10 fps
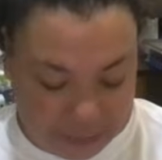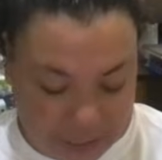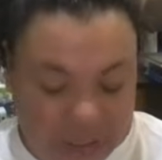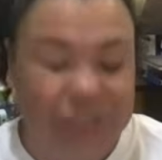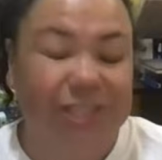
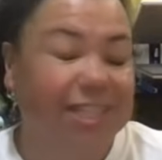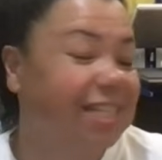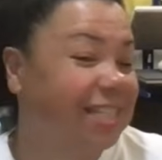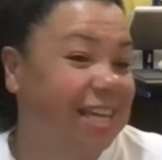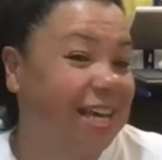
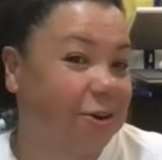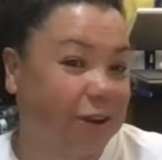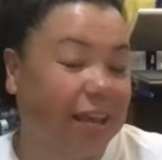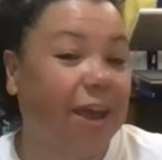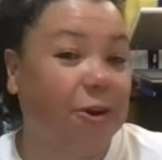interesting to
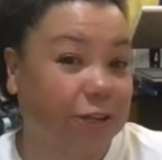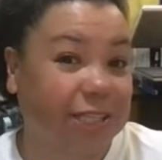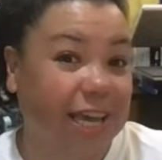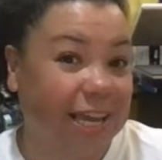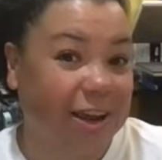get her
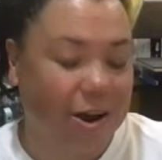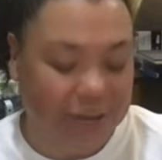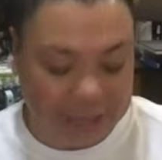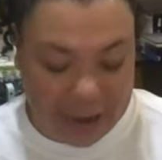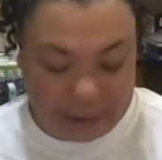take on
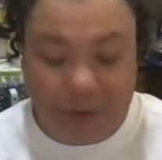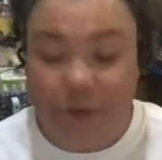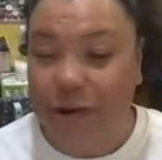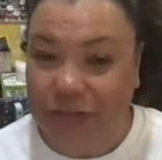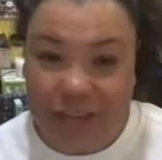it. I
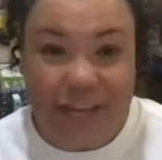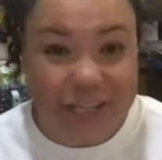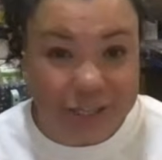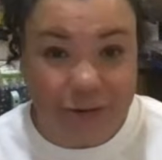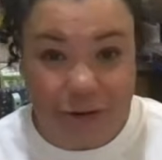know her thing
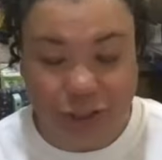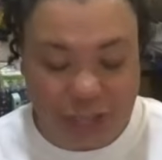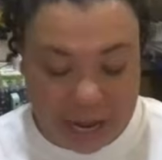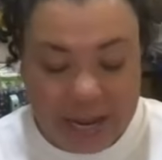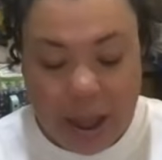is
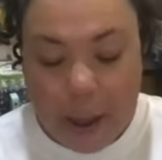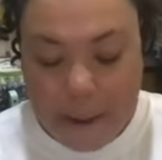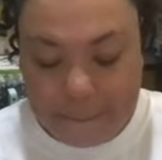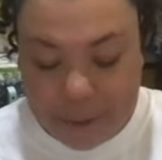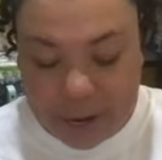crochet,
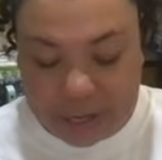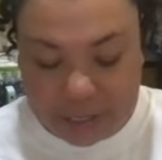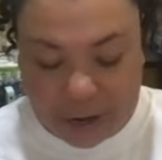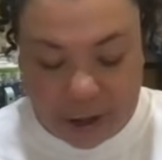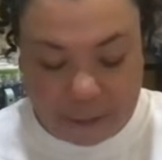but
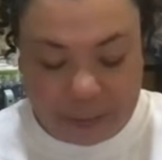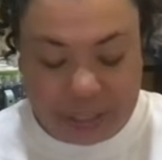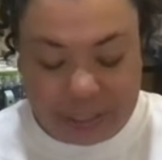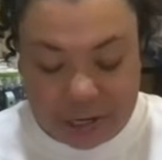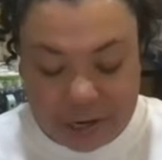
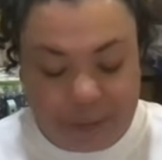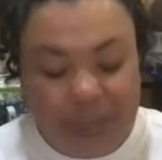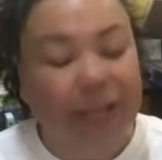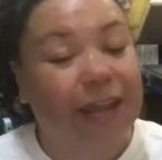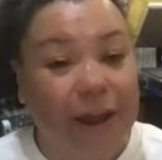it's going to
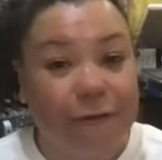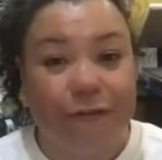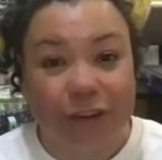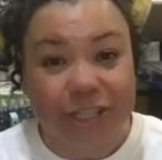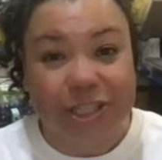be a lot of
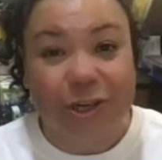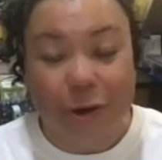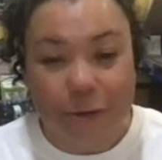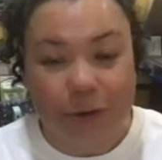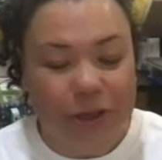fun to
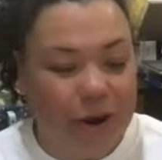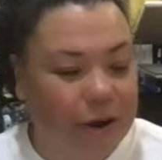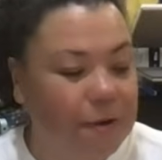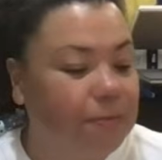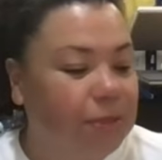go with
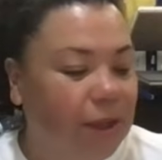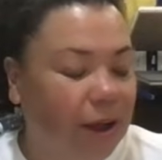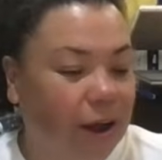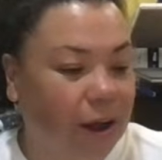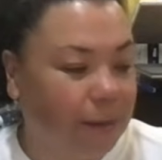her.
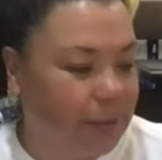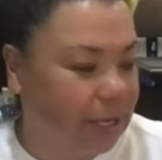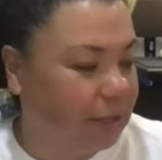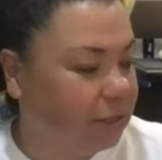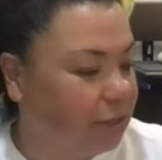
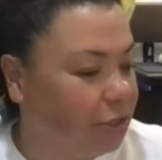And,